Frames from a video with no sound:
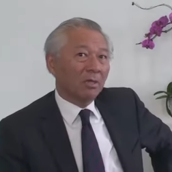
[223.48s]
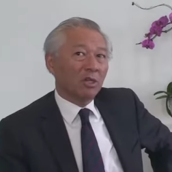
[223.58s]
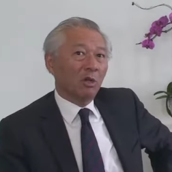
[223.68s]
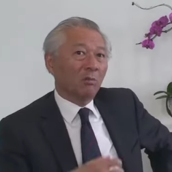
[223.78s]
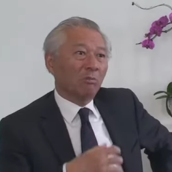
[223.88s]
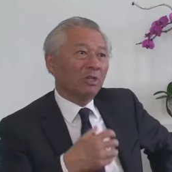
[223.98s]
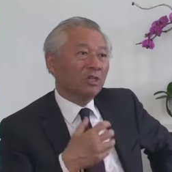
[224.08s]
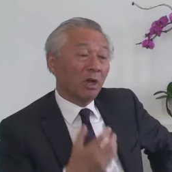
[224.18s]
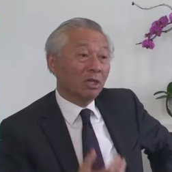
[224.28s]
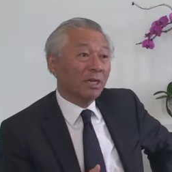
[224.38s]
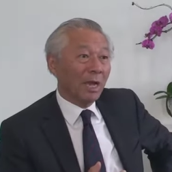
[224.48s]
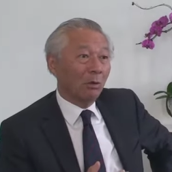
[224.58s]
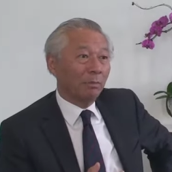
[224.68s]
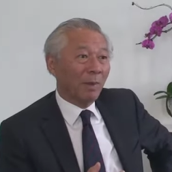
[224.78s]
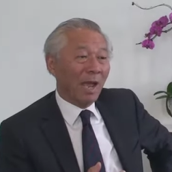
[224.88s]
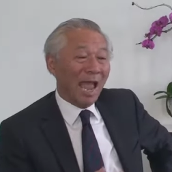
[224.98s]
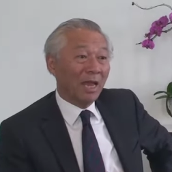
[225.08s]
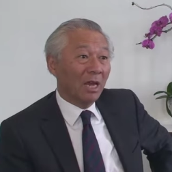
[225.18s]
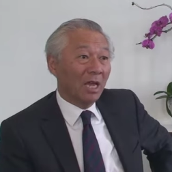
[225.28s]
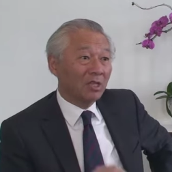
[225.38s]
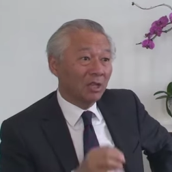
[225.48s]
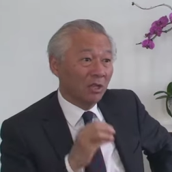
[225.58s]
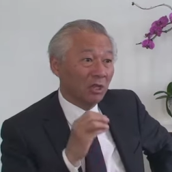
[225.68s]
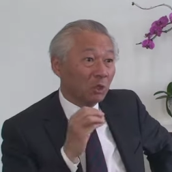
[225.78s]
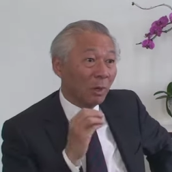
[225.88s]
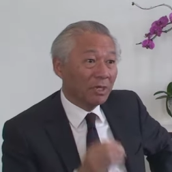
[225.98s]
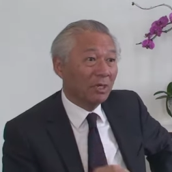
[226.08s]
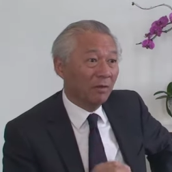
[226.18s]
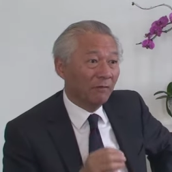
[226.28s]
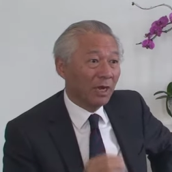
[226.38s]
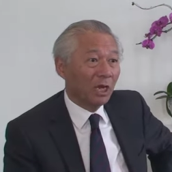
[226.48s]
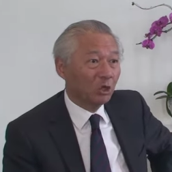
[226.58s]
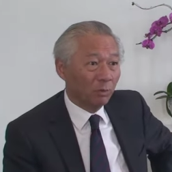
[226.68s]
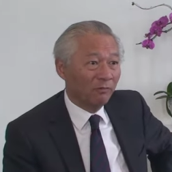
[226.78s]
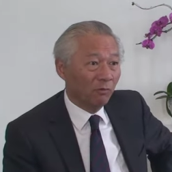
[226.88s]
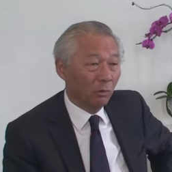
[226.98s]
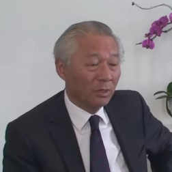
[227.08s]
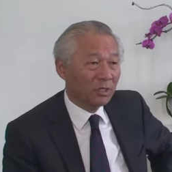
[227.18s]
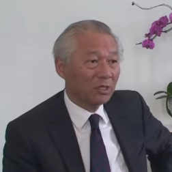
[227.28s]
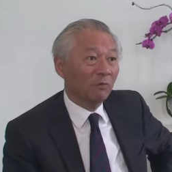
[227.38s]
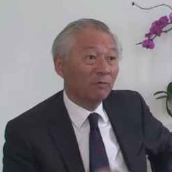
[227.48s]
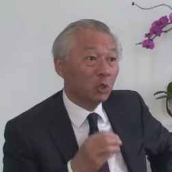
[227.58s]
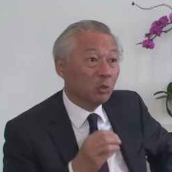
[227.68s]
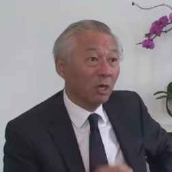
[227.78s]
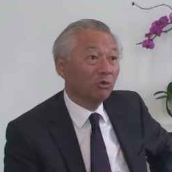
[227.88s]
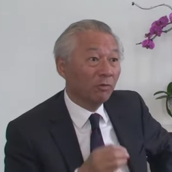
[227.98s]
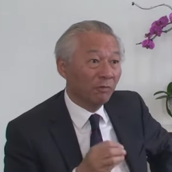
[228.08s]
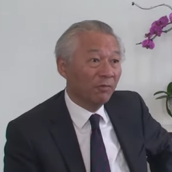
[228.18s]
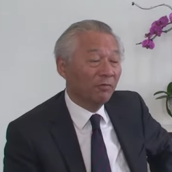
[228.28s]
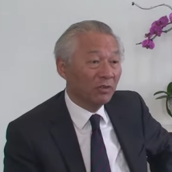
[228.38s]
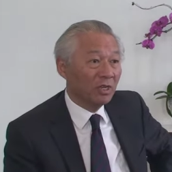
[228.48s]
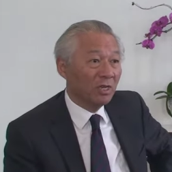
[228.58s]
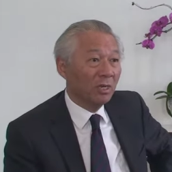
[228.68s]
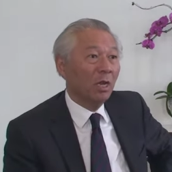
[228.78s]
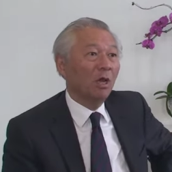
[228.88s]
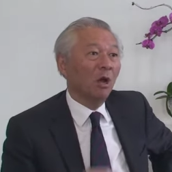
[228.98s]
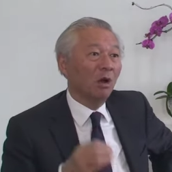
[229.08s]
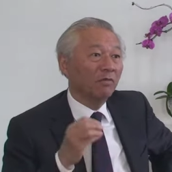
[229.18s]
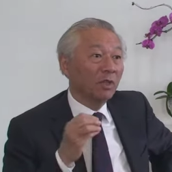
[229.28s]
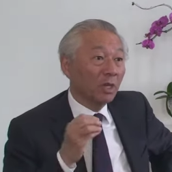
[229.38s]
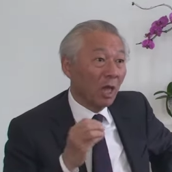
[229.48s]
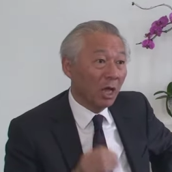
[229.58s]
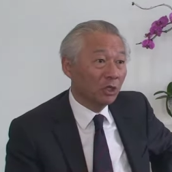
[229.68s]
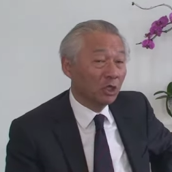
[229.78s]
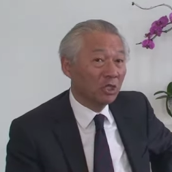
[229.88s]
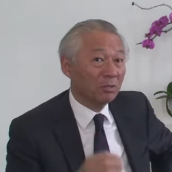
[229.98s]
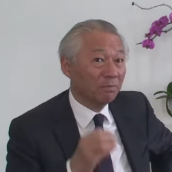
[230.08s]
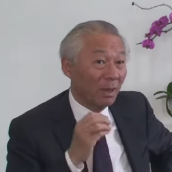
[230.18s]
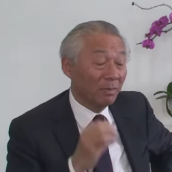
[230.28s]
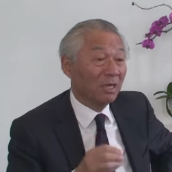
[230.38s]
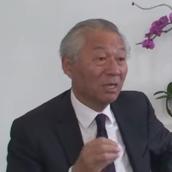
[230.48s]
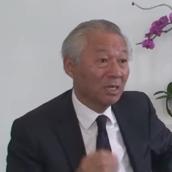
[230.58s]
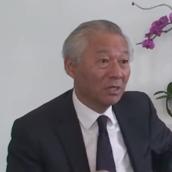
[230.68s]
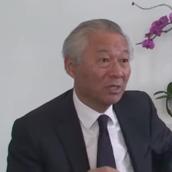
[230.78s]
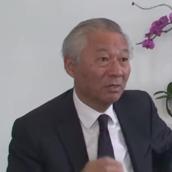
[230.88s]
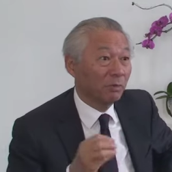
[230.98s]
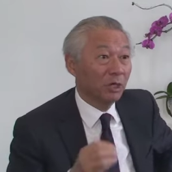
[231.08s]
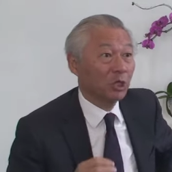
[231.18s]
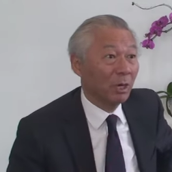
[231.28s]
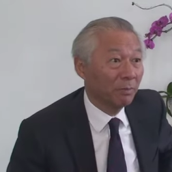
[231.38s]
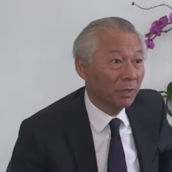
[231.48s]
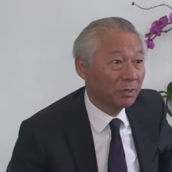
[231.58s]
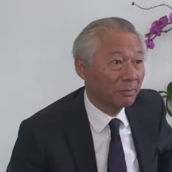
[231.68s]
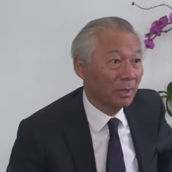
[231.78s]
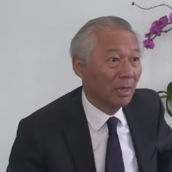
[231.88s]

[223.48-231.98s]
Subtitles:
So we started out by analyzing the 20-year financial performance of 215 of the largest publicly listed British companies.